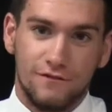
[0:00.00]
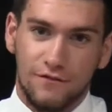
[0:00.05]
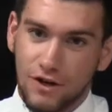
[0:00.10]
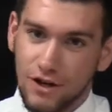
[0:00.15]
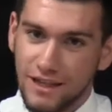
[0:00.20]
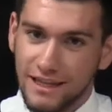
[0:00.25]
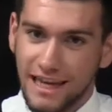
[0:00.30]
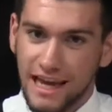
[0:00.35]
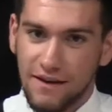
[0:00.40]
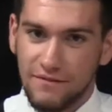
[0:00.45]
in
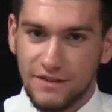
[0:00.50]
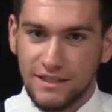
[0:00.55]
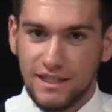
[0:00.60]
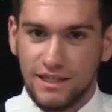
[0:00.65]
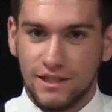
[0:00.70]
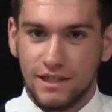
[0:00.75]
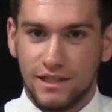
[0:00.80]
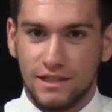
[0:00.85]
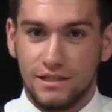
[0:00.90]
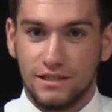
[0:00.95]
front of the
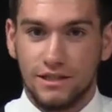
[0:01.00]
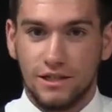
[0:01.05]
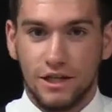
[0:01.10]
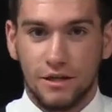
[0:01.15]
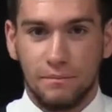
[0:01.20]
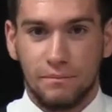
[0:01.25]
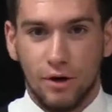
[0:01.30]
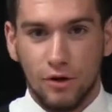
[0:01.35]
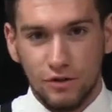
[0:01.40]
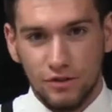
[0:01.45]
cafeteria
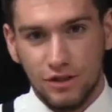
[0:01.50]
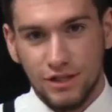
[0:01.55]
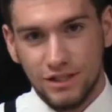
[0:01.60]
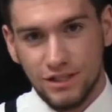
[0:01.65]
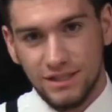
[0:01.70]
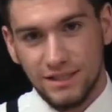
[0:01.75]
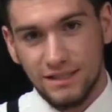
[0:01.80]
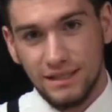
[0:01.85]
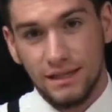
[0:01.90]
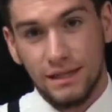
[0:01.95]
during both
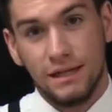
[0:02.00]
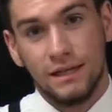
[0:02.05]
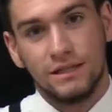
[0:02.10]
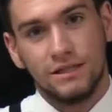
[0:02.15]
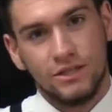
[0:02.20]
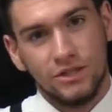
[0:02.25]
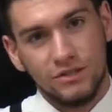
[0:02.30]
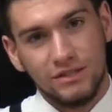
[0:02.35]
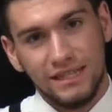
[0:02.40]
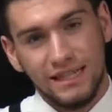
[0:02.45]
lunches,
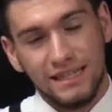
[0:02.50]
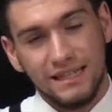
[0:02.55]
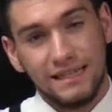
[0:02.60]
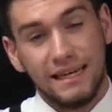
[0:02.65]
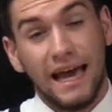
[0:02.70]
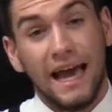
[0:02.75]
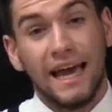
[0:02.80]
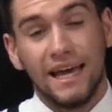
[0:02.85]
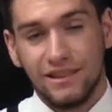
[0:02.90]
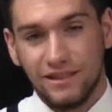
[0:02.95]

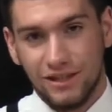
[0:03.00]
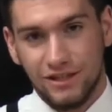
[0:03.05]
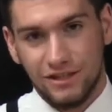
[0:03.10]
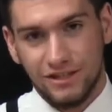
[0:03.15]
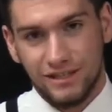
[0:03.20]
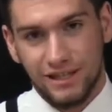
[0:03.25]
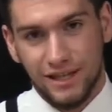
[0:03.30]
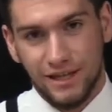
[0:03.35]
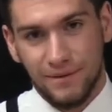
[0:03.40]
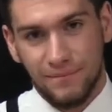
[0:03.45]
Tuesday and
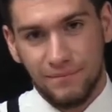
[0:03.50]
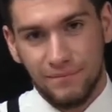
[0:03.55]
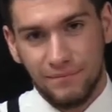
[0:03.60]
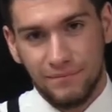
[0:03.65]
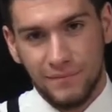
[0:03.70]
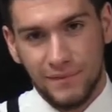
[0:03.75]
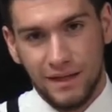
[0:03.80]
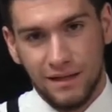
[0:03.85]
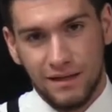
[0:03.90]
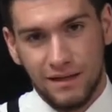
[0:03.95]
Thursday.
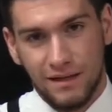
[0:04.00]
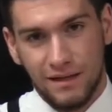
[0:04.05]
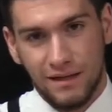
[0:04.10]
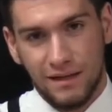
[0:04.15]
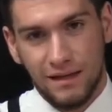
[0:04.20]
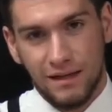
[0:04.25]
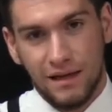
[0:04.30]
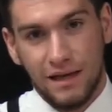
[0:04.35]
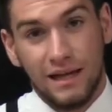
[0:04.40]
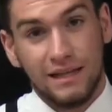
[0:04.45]

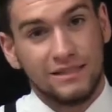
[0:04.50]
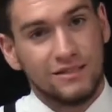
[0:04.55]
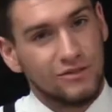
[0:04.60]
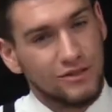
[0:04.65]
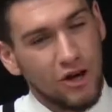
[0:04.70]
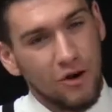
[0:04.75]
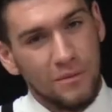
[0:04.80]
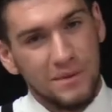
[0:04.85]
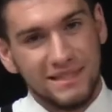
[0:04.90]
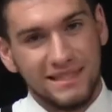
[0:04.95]
So
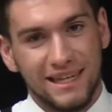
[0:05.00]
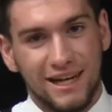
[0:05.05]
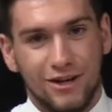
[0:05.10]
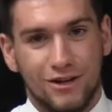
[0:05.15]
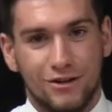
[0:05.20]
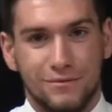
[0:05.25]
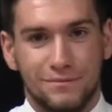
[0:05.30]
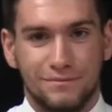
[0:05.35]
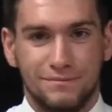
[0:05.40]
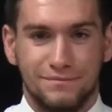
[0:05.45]
don't miss
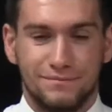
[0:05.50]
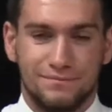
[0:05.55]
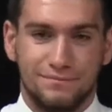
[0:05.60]
out.